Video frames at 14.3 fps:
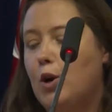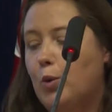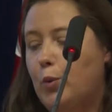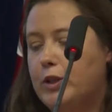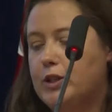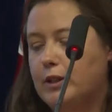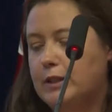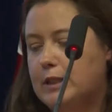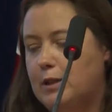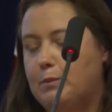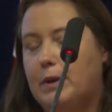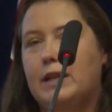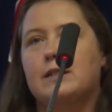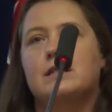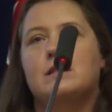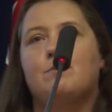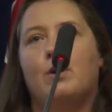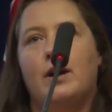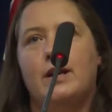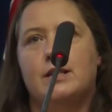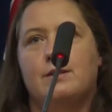which also means the
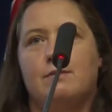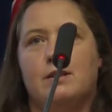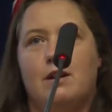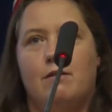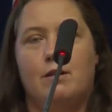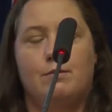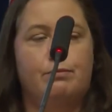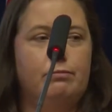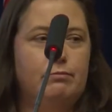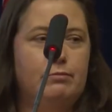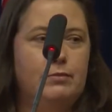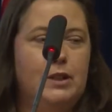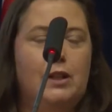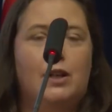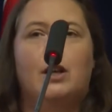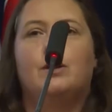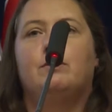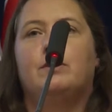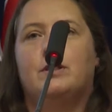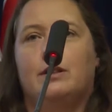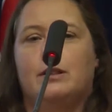price will go up,
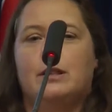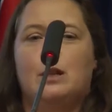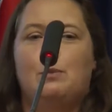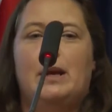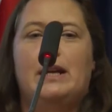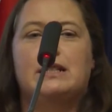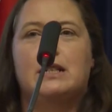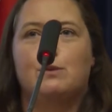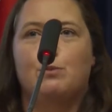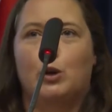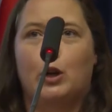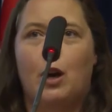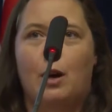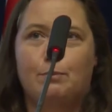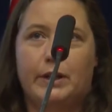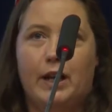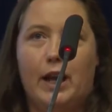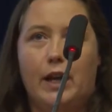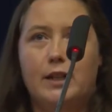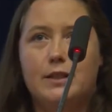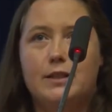which also means it's more
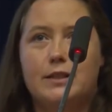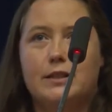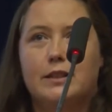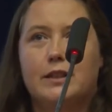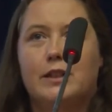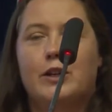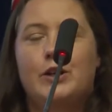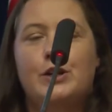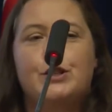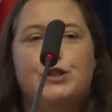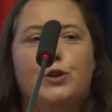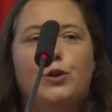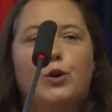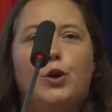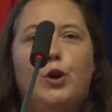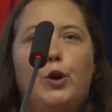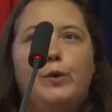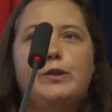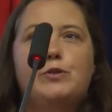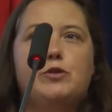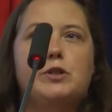complicated. So
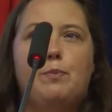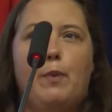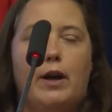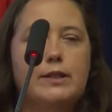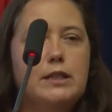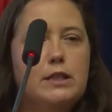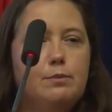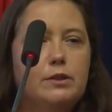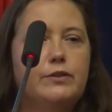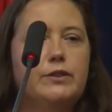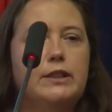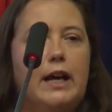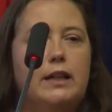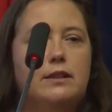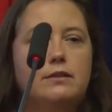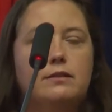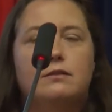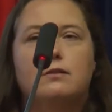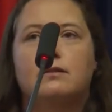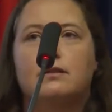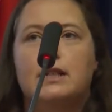who is responsible for that?
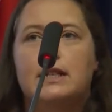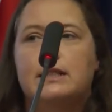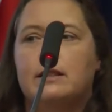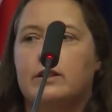Is